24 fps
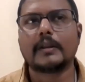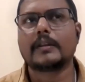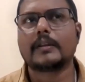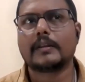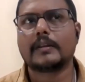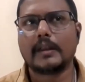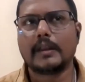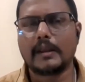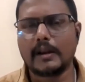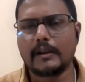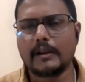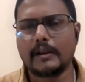
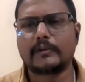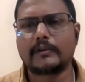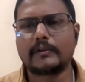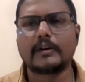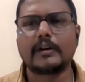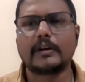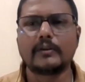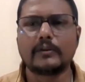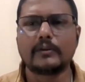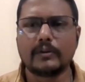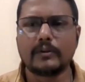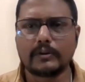There are
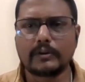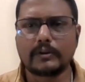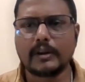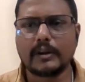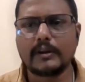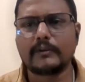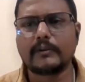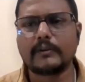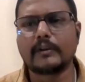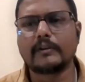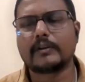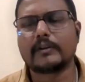certain good
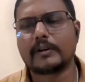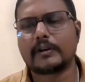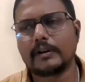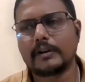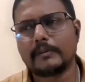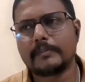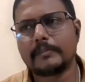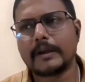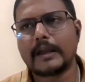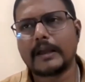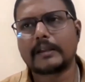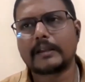things and
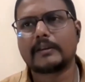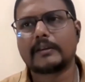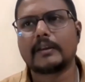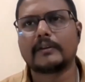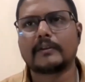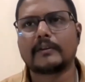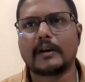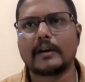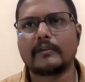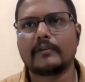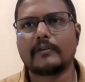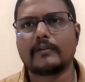certain bad
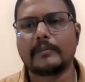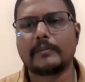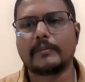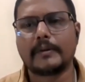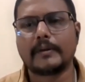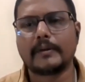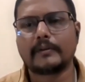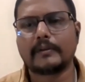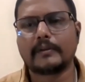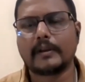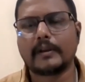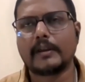things, I will
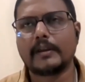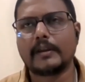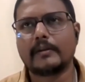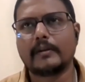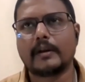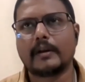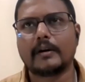be saying.